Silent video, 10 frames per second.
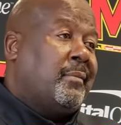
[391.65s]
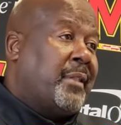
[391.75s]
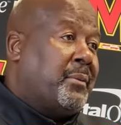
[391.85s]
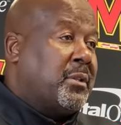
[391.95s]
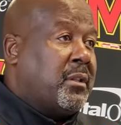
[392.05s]

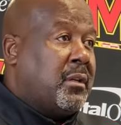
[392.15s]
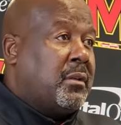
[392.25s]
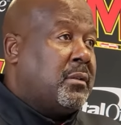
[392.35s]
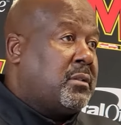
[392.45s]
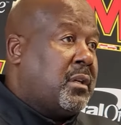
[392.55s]
that within
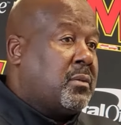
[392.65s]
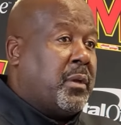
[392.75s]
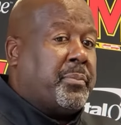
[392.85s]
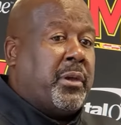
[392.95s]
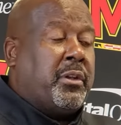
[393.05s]
a
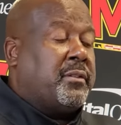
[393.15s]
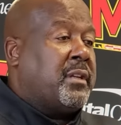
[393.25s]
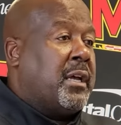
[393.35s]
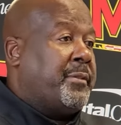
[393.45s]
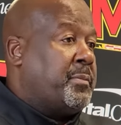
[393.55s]
six-week period of time,